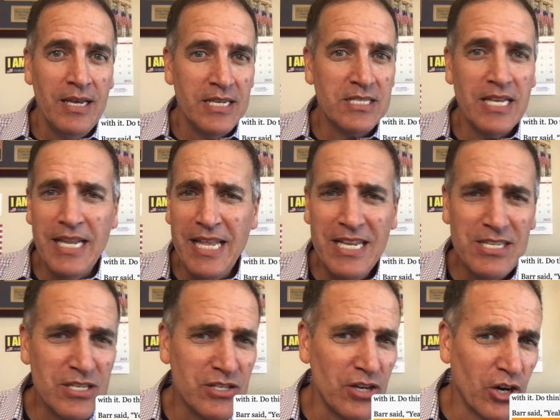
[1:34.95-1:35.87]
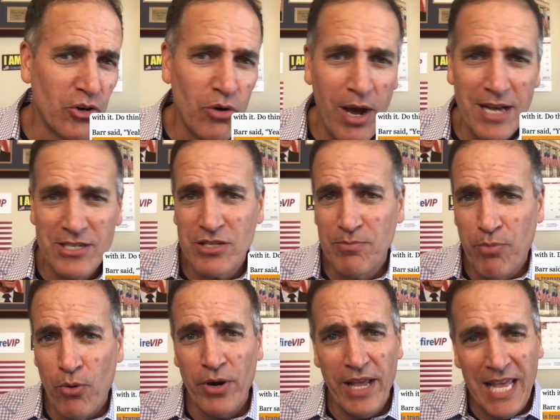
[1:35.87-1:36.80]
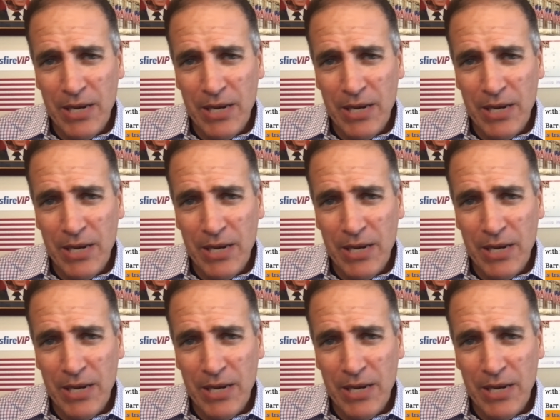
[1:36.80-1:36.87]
Is that this is across the board.